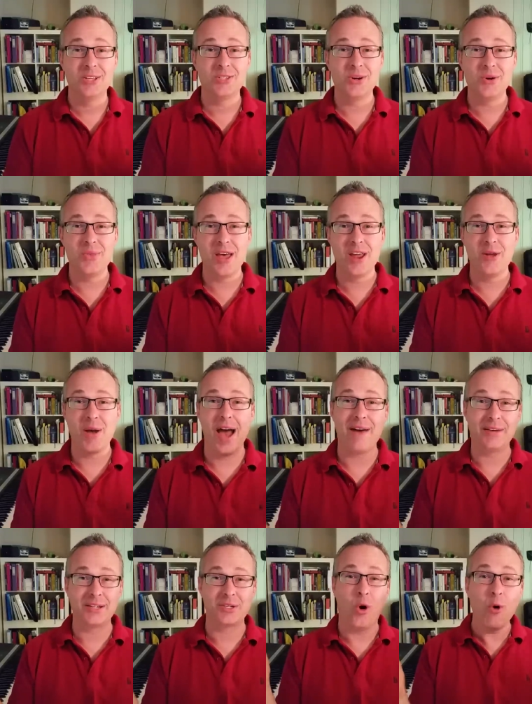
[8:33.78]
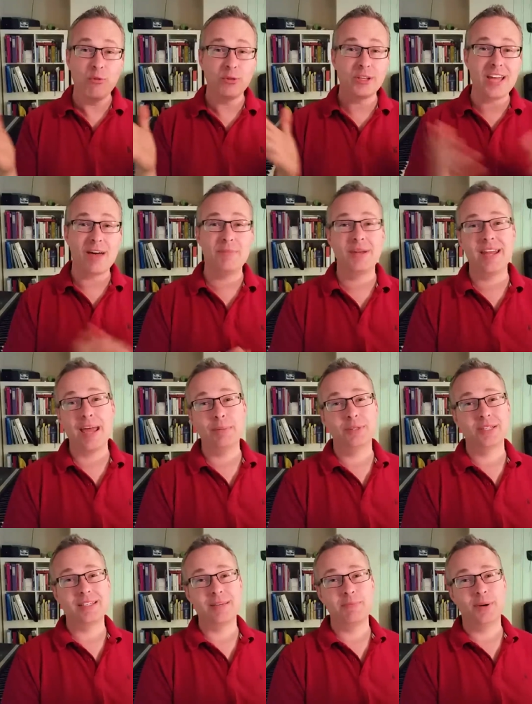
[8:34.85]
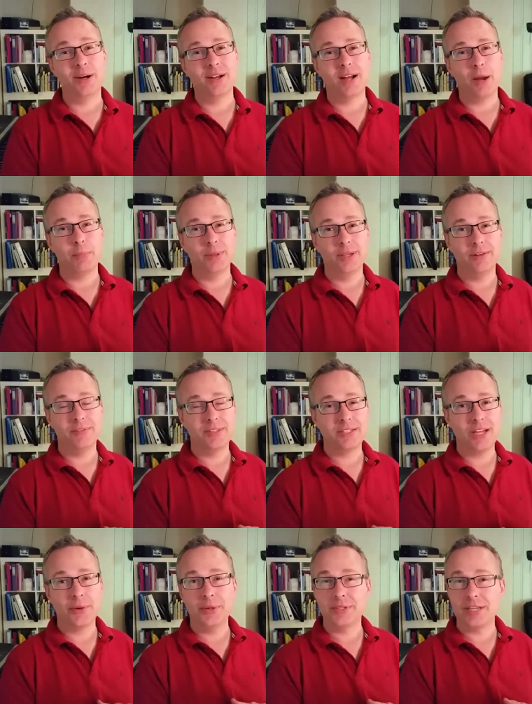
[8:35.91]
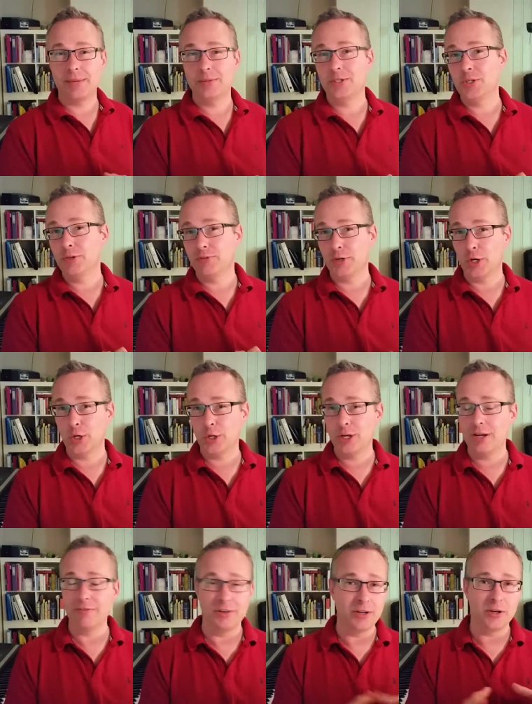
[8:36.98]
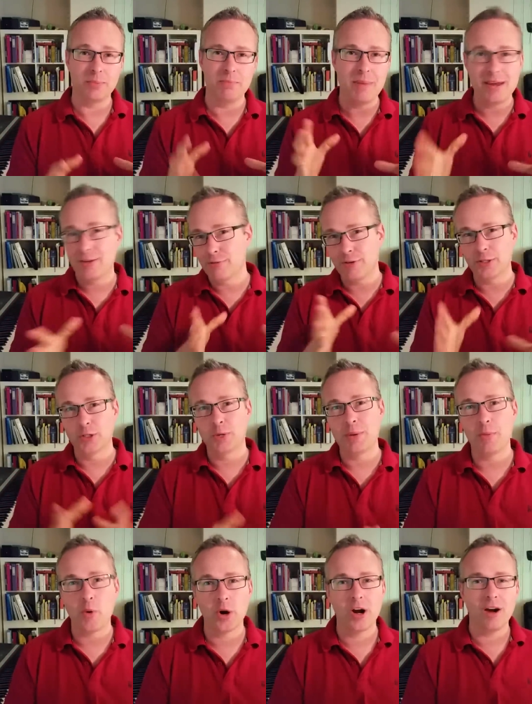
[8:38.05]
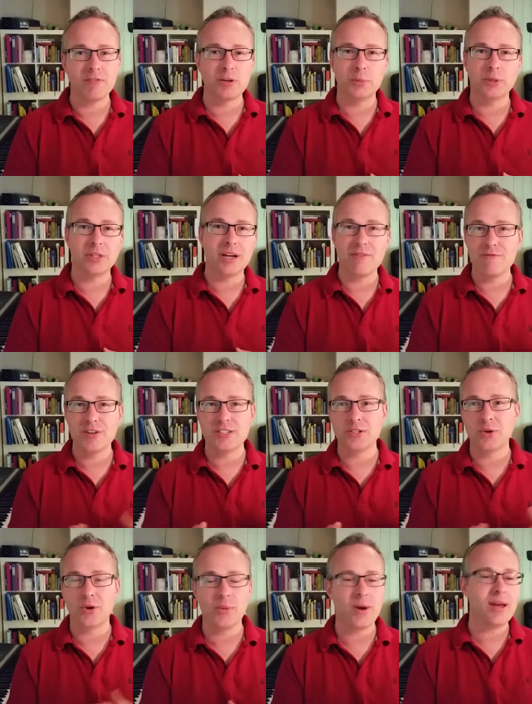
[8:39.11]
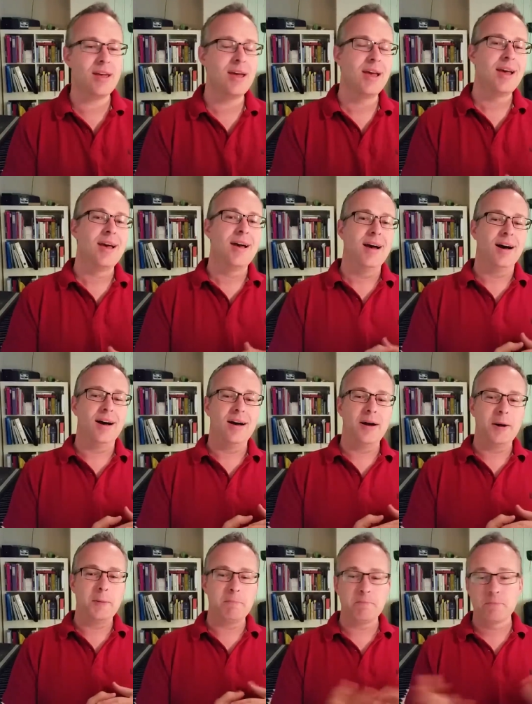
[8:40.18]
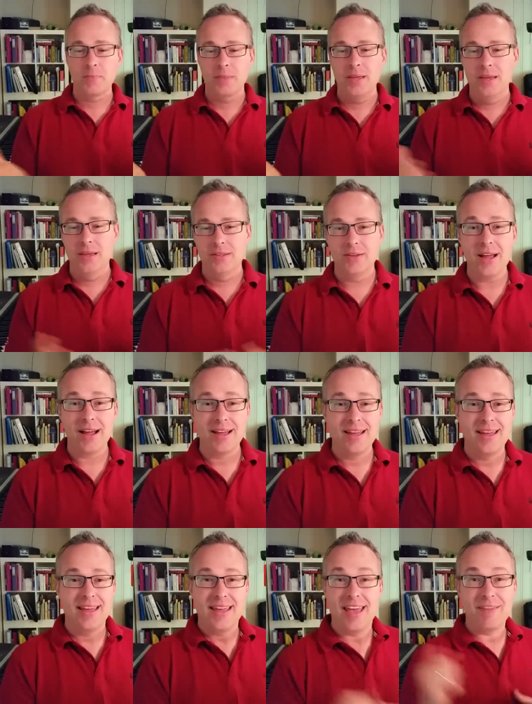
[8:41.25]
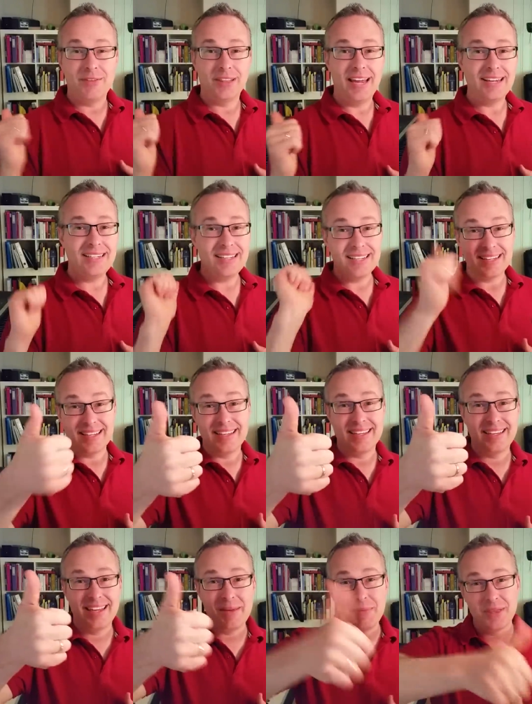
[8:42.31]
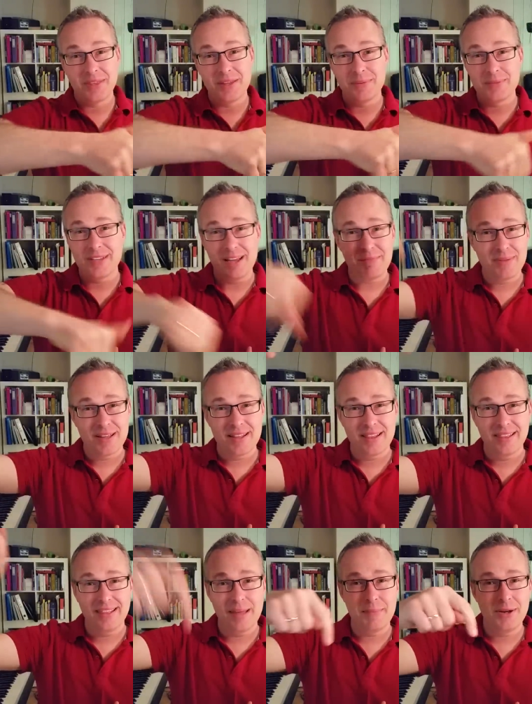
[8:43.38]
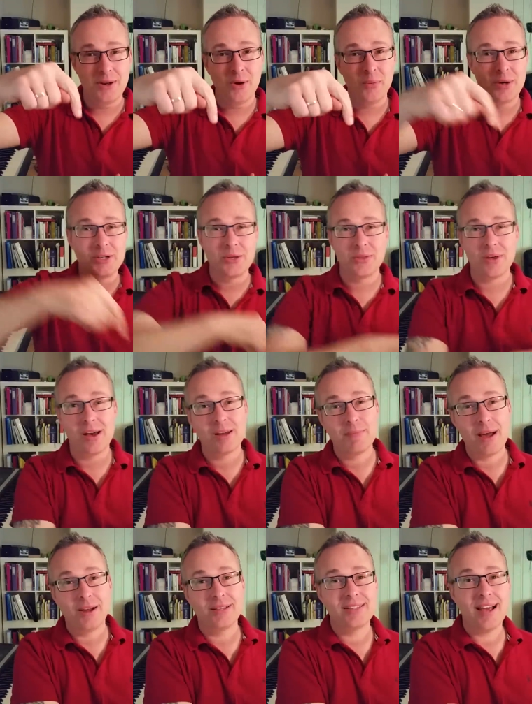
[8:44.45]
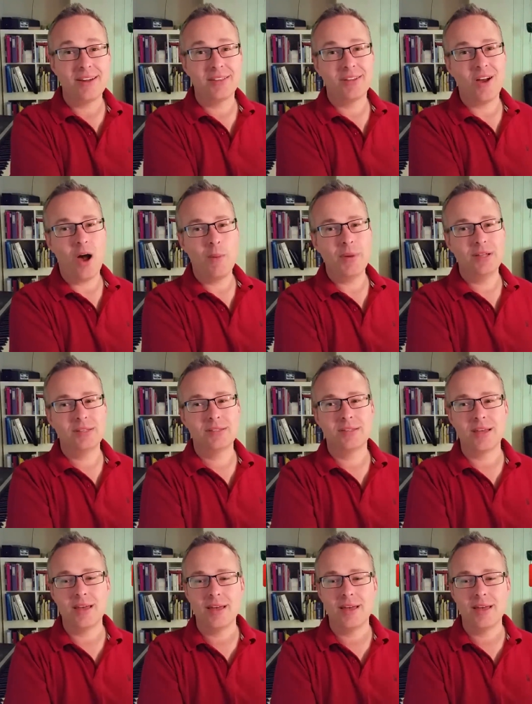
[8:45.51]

So there you have it. Hopefully I've been able to debunk a couple of the stereotypes that you've heard of and make you feel a little bit more comfortable to come visit Norway. So yeah, if you liked it, give me a thumbs up. Let me know what you thought about it down in the comments.